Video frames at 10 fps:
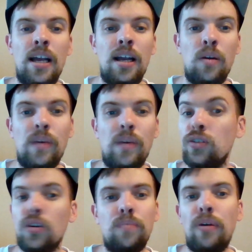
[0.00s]
when
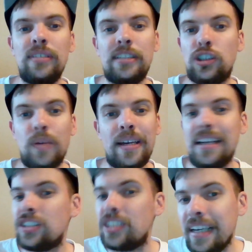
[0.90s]
your opponent is
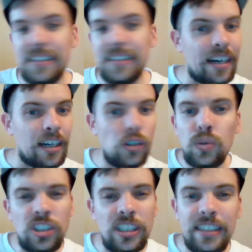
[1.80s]
swinging, say, their
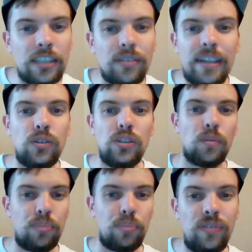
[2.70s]
Lucci leader into your
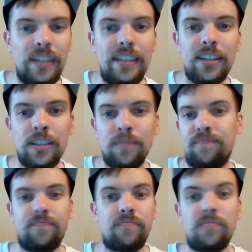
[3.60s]
Pluffy leader,
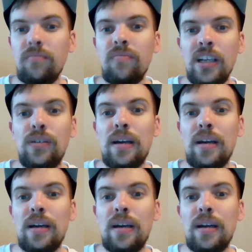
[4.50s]
you can